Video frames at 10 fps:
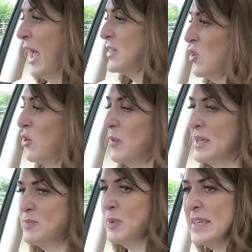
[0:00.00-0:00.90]
As
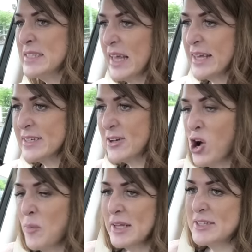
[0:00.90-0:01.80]
always, please like,
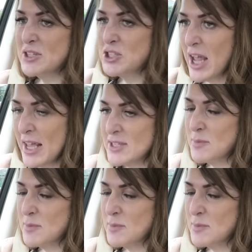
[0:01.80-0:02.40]
comment, share,